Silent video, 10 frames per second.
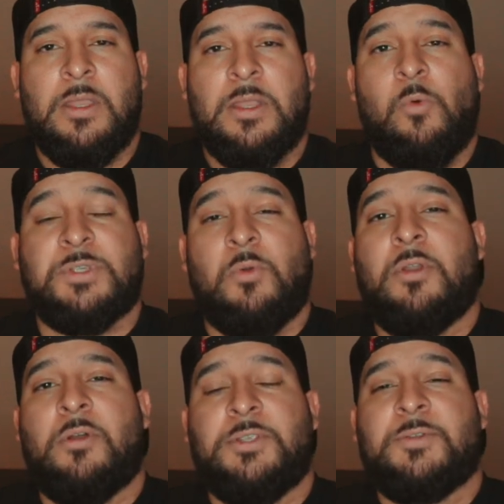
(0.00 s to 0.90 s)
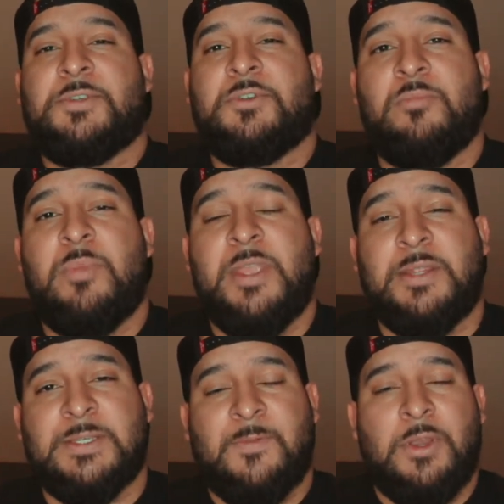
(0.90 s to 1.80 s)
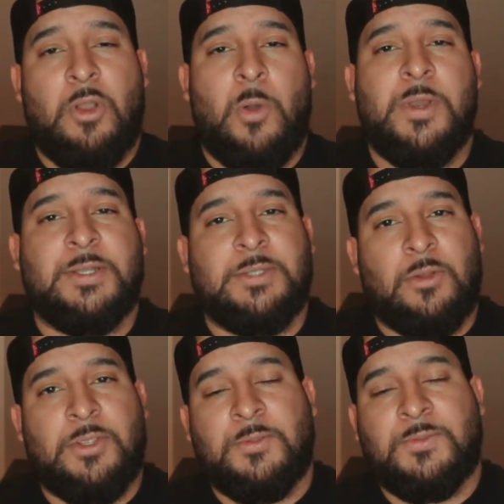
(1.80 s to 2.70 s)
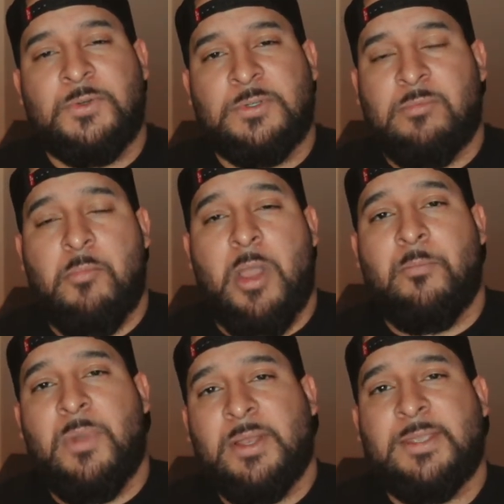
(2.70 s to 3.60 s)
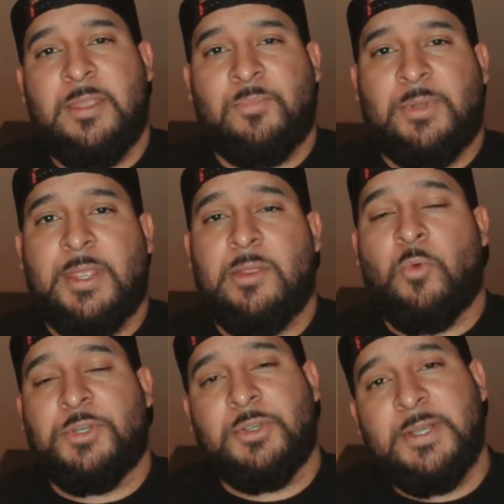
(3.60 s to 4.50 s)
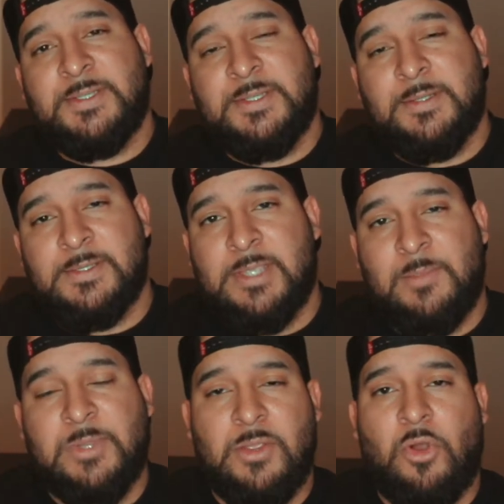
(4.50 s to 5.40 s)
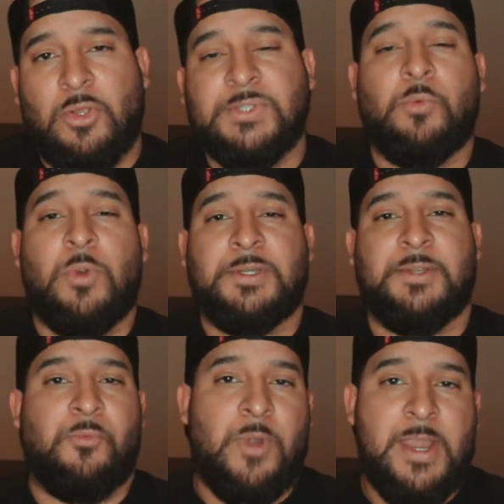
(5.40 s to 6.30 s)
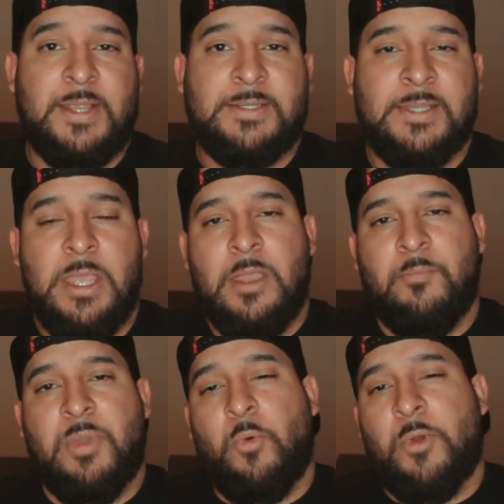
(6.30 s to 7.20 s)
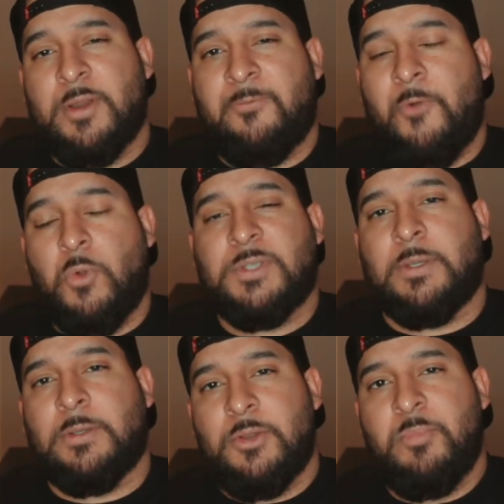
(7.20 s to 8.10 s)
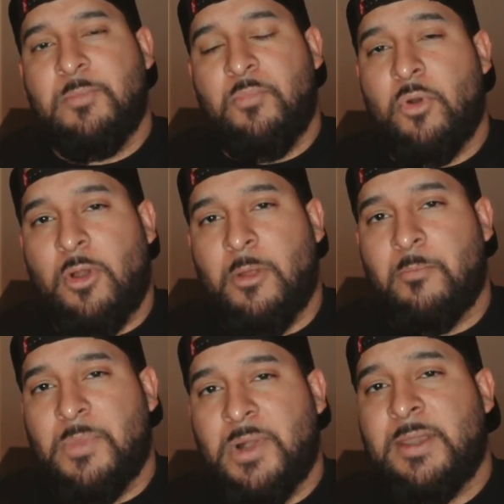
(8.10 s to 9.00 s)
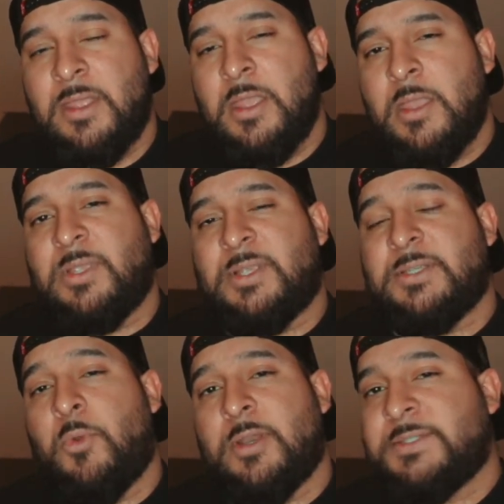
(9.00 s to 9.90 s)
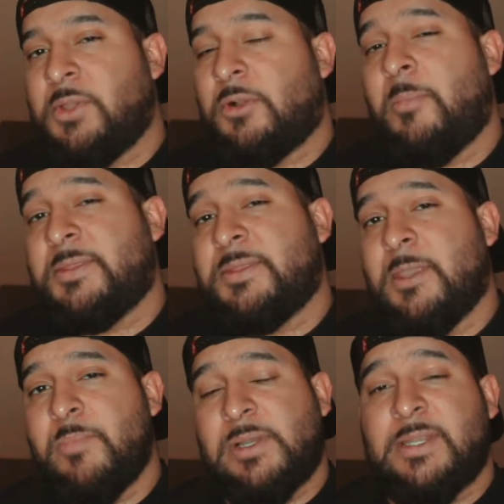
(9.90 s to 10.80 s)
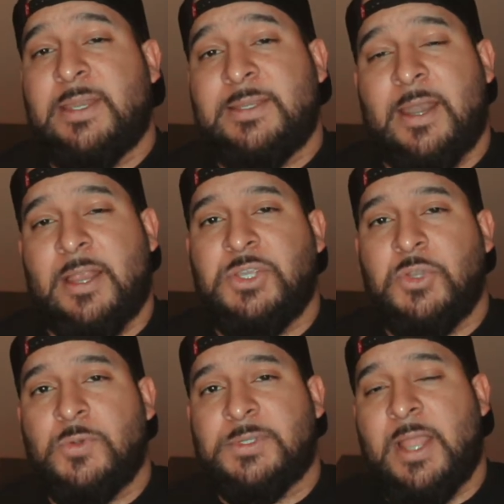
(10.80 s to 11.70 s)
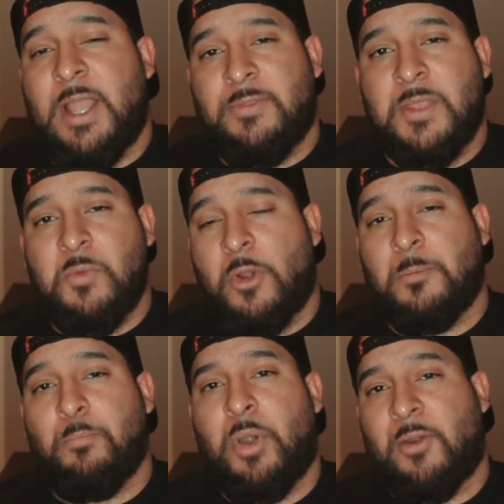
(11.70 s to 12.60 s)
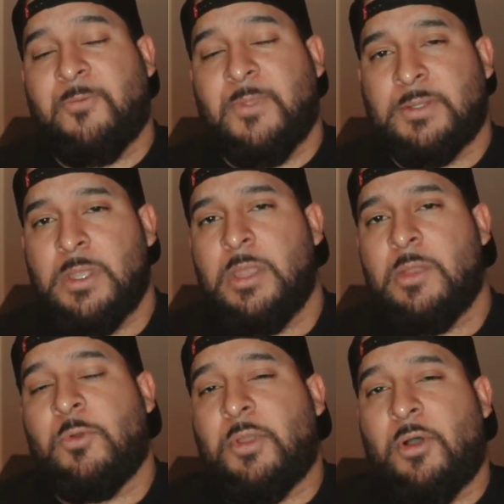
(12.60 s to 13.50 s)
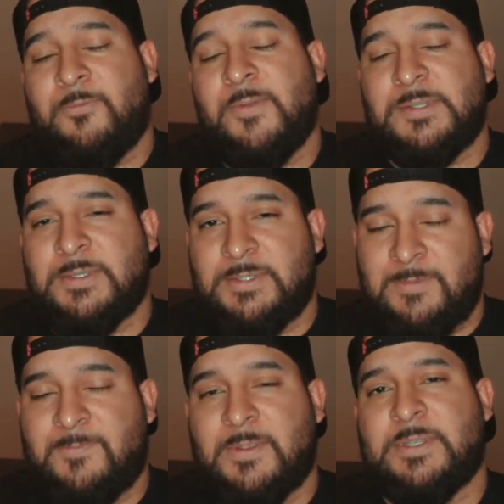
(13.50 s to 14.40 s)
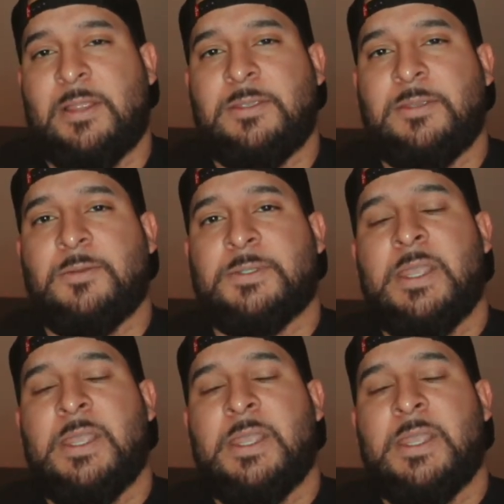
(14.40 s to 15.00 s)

What's going on YouTube? In this video, I want to talk y'all through some of my MUT gameplay. What you're going to see in this gameplay also works in regs, but I wanted to focus a little bit more on MUT because I wanted to talk about the abilities that I use and how they work perfect with the offensive defense that I use.